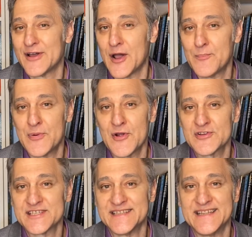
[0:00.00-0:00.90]
a
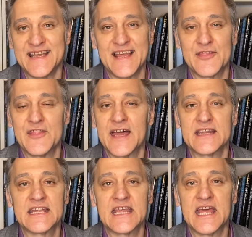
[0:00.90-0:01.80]
person that
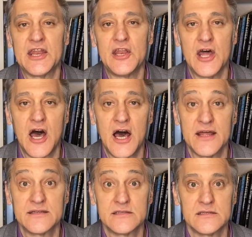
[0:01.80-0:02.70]

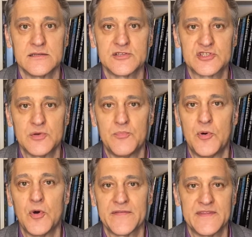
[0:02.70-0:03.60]
cannot
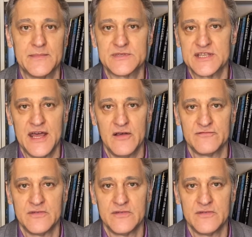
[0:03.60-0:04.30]
support themselves.